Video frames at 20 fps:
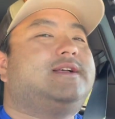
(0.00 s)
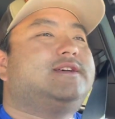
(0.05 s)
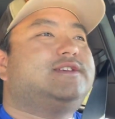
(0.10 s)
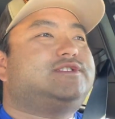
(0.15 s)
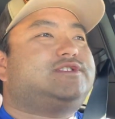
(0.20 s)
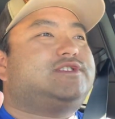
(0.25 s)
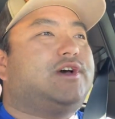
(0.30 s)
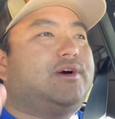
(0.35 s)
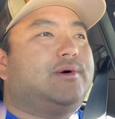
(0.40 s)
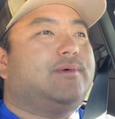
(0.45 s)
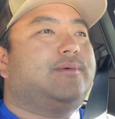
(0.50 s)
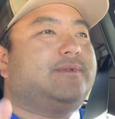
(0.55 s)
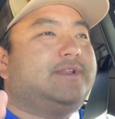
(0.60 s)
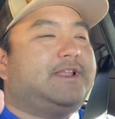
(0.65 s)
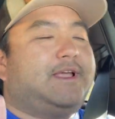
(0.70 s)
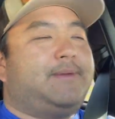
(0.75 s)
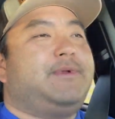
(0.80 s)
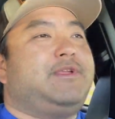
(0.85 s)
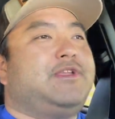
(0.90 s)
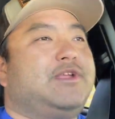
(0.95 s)
So
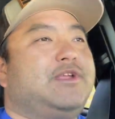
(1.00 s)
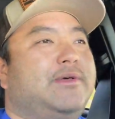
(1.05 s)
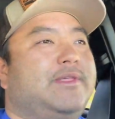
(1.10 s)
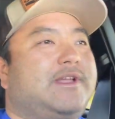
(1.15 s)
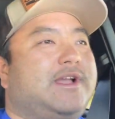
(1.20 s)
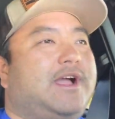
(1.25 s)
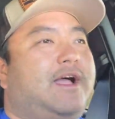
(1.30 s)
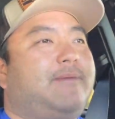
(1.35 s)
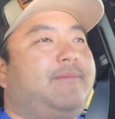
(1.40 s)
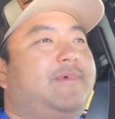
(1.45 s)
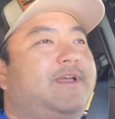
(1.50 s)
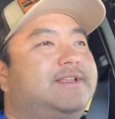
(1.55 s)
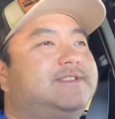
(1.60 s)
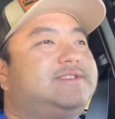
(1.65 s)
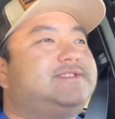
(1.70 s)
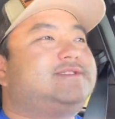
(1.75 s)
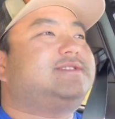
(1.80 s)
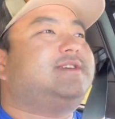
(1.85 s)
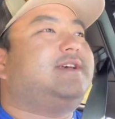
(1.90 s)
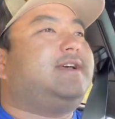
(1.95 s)
let me know in the
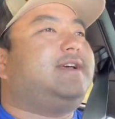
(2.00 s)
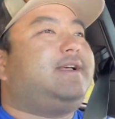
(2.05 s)
comments.